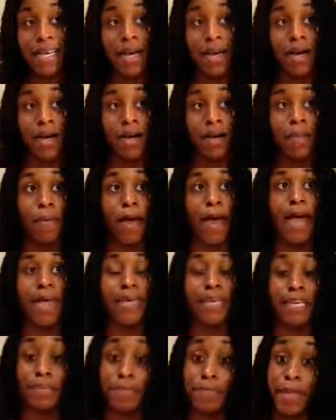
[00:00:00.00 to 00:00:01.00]
I
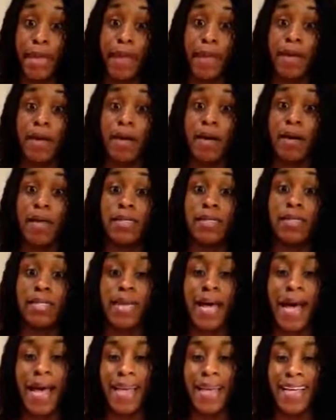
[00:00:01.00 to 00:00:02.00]
keep that
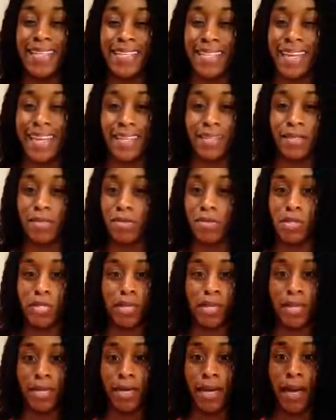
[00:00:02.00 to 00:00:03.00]
aside as like a little
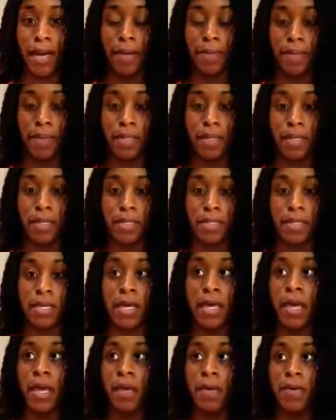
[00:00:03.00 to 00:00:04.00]
study guide, because
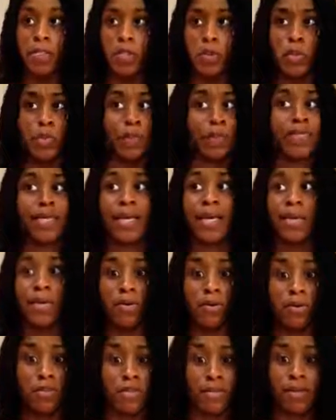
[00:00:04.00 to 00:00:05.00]
sweet
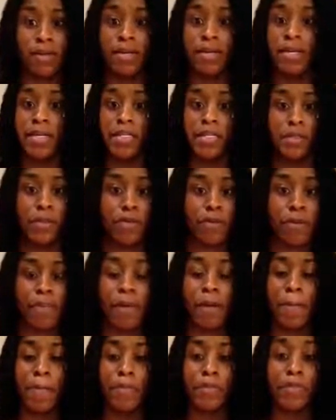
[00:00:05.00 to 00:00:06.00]
potatoes and onions and green
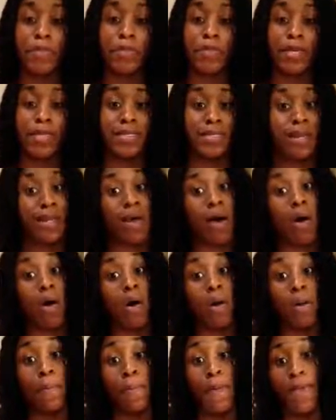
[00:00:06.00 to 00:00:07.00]
peppers are things that I
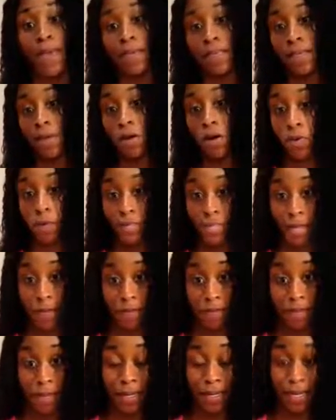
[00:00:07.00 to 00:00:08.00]
automatically always
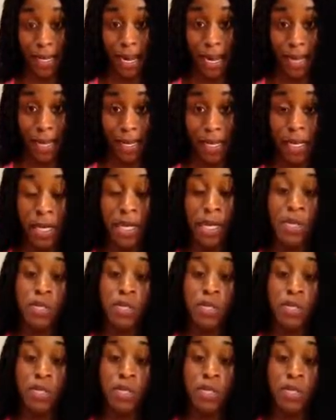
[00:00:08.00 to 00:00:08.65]
have in my diet.